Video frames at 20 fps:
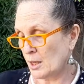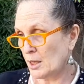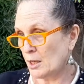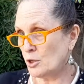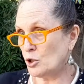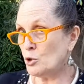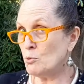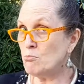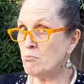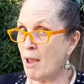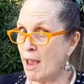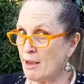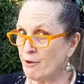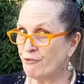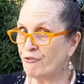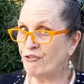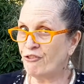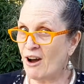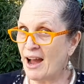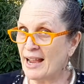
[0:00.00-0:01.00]
You may
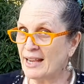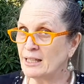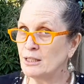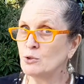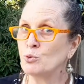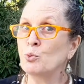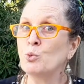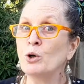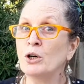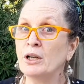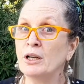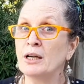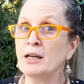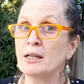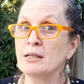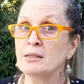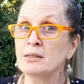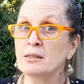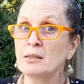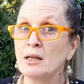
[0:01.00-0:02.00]
find
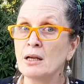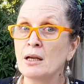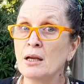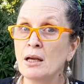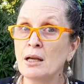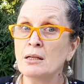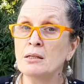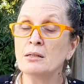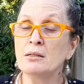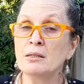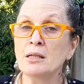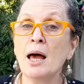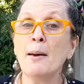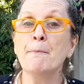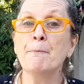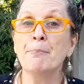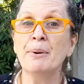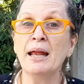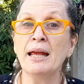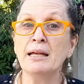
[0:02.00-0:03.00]
words in
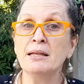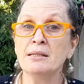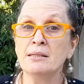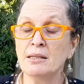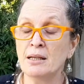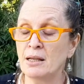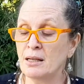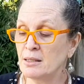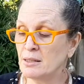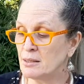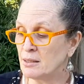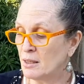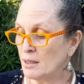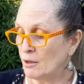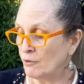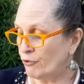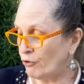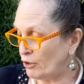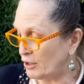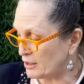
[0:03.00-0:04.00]
some places.
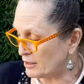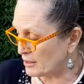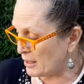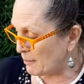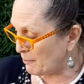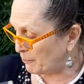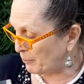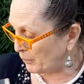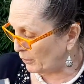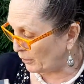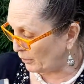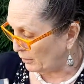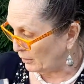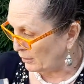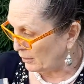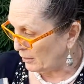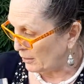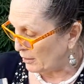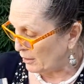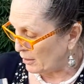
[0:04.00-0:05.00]
For example,
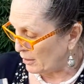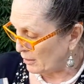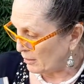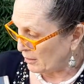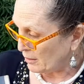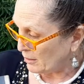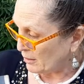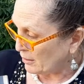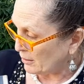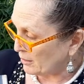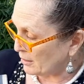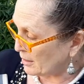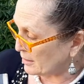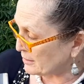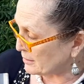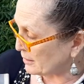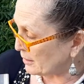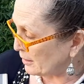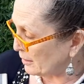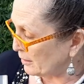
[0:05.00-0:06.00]

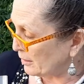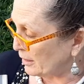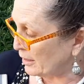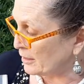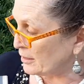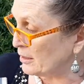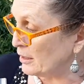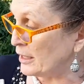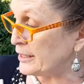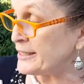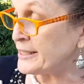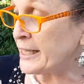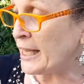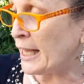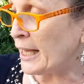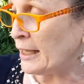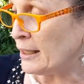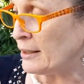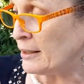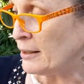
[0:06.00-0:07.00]
yes, in
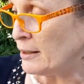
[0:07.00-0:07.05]
litter.